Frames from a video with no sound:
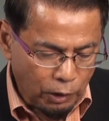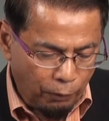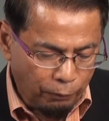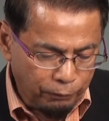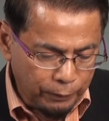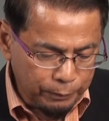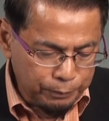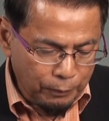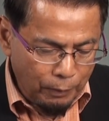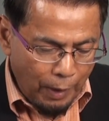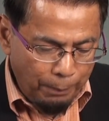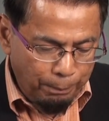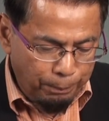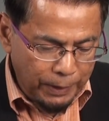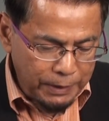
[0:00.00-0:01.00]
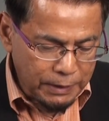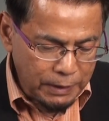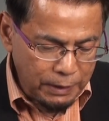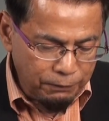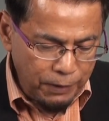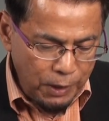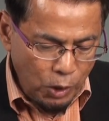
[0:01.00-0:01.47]
of
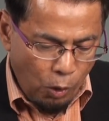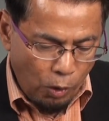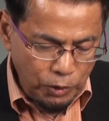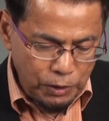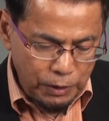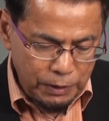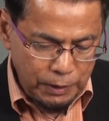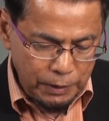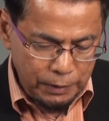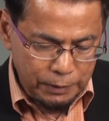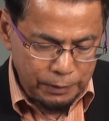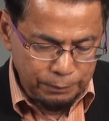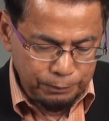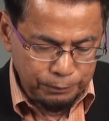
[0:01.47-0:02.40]
perceiving consciousness.